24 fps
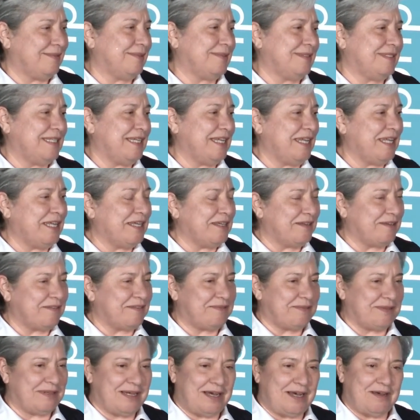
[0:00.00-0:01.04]
city
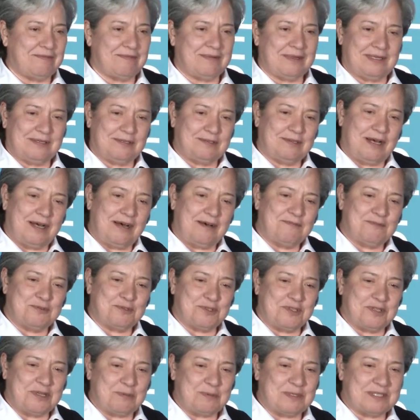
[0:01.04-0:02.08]

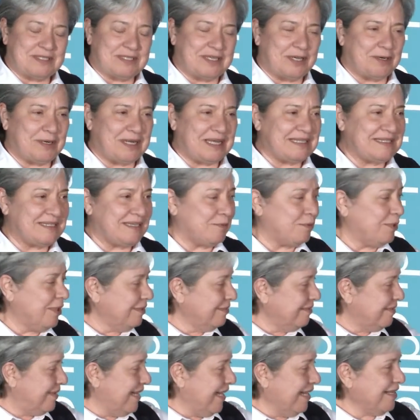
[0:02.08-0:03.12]
officer that was there, I said,
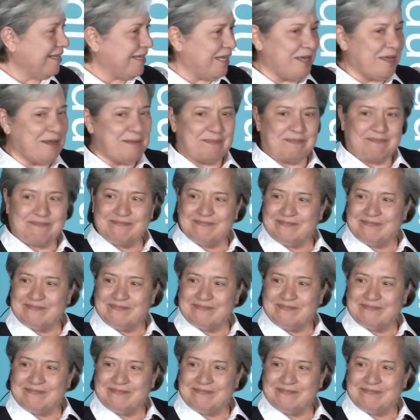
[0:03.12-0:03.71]
"Well, thank him.